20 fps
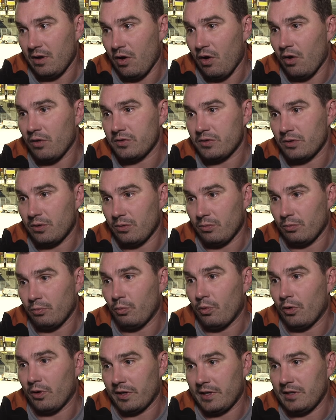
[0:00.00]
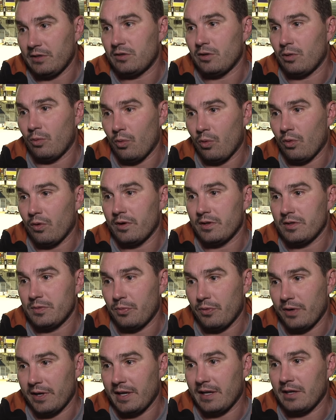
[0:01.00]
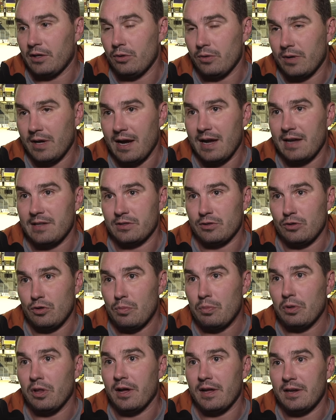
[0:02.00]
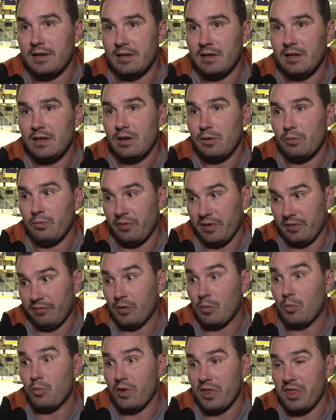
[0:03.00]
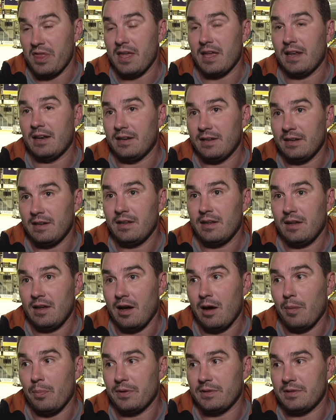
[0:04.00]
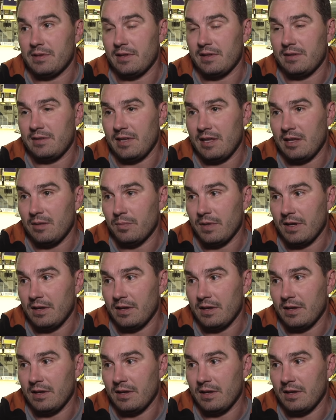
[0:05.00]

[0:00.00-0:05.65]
also working towards bringing new guys, new blood from within up into the team.